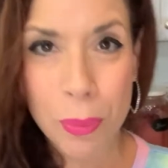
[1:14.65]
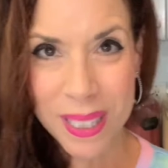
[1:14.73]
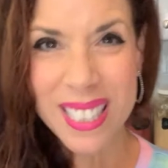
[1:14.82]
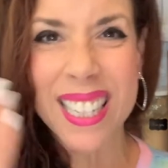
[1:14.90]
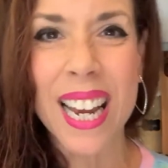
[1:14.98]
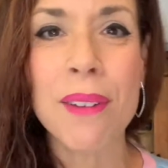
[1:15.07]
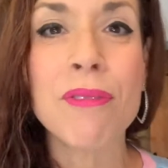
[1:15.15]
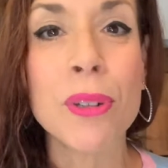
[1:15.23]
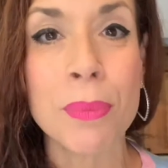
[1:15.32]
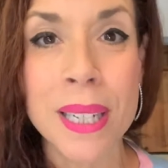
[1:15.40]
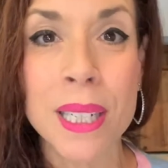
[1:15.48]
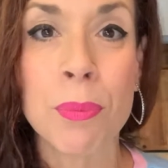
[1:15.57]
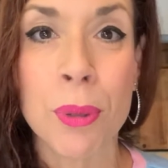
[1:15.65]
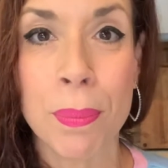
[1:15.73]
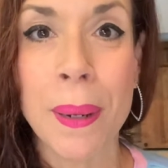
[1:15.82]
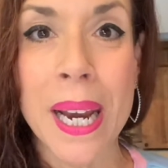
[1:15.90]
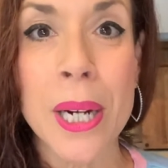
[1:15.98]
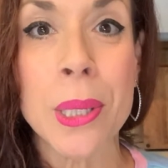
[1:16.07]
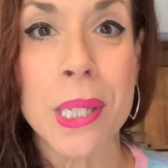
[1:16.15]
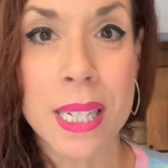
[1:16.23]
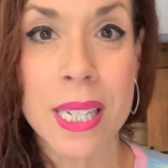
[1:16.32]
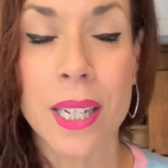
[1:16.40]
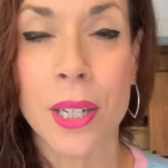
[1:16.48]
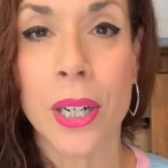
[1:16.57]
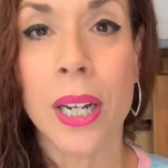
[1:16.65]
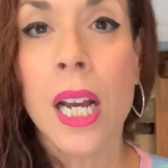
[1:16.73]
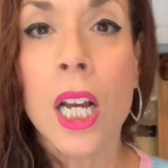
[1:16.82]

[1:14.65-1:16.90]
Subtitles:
It's time for me to prepare dinner.